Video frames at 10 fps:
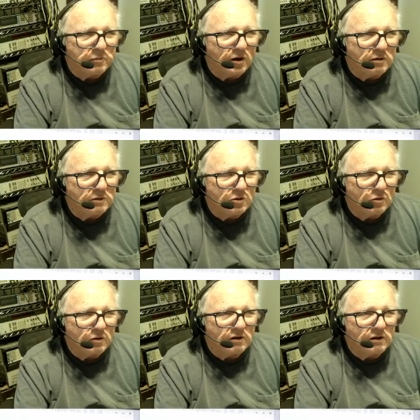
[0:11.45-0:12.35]
Paul
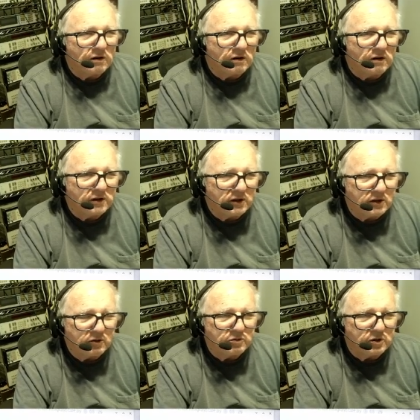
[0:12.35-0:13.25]
McWhorter on
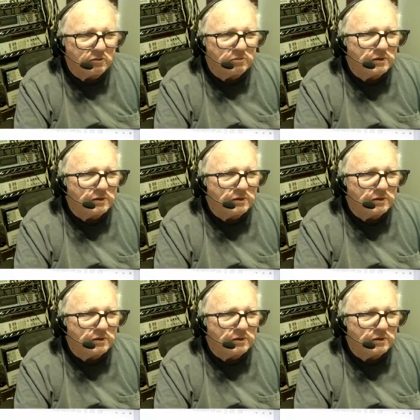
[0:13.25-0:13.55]
YouTube.